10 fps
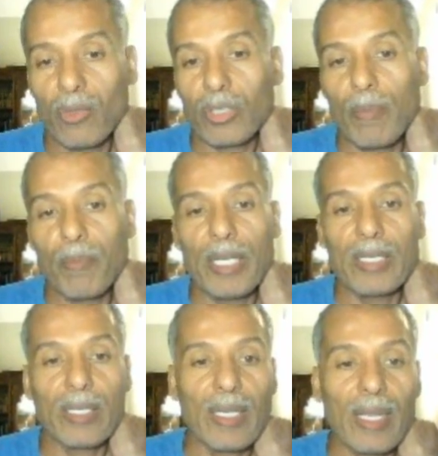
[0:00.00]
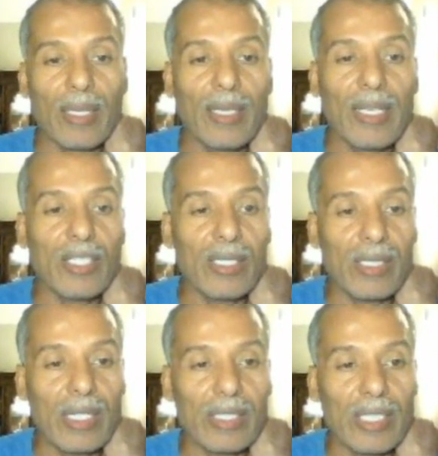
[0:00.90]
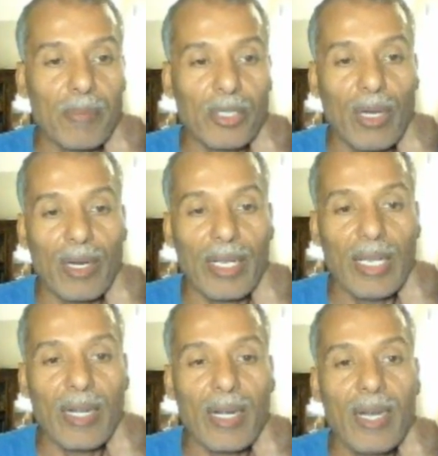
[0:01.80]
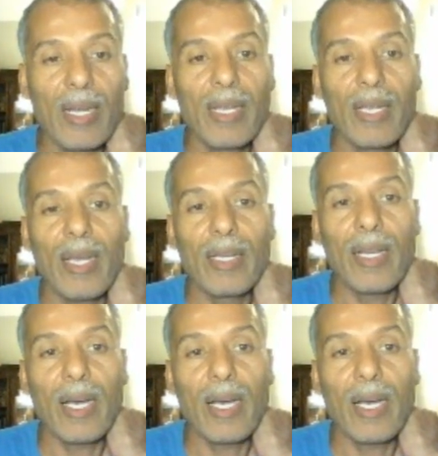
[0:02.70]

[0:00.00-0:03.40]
some basic calculations. The steps are here, and